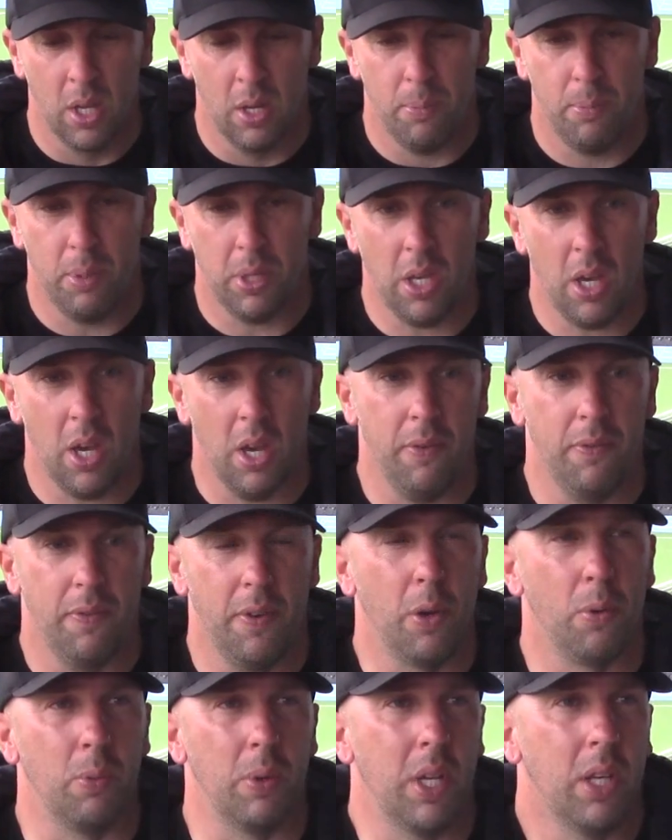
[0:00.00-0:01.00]
But yeah,
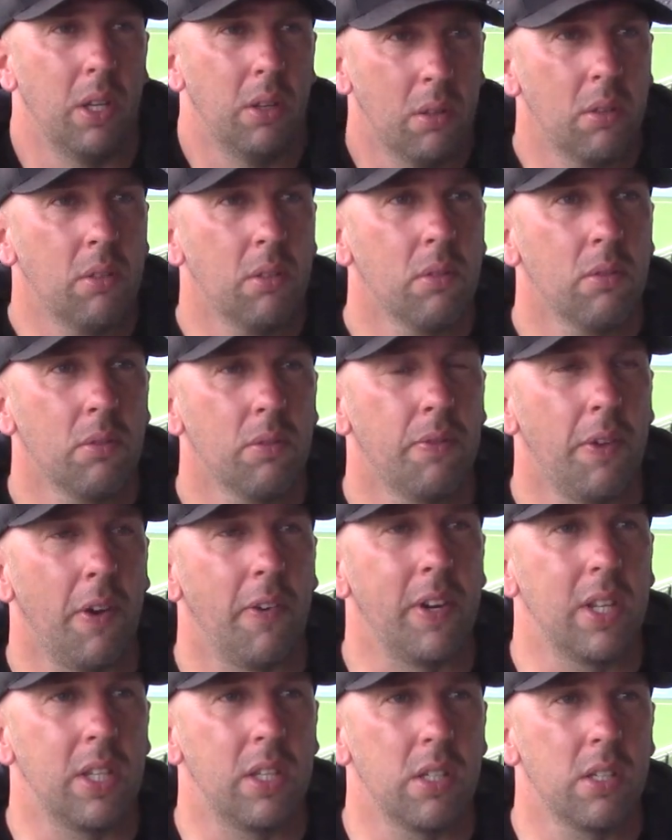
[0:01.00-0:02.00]
felt we
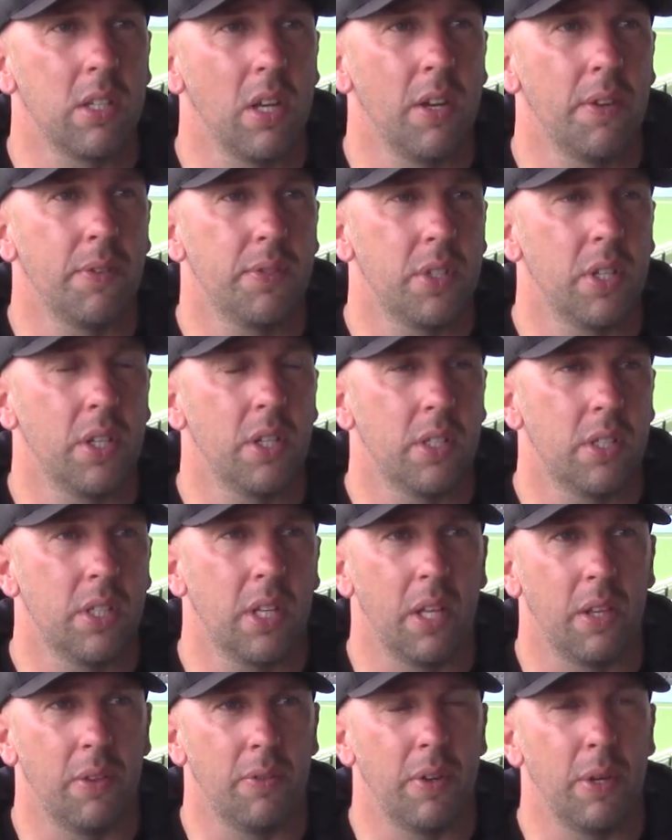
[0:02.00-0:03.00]
probably deserved to
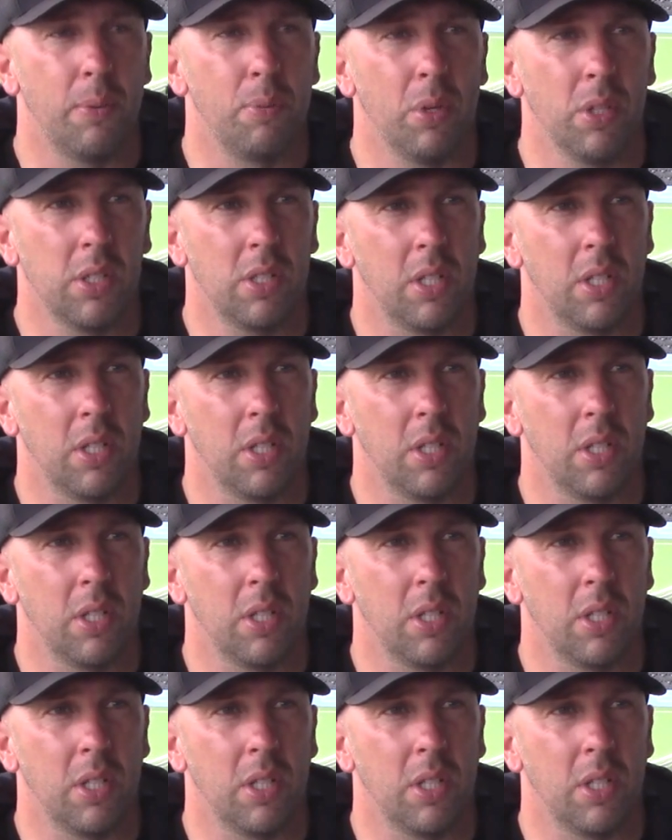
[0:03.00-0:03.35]
get the 3 points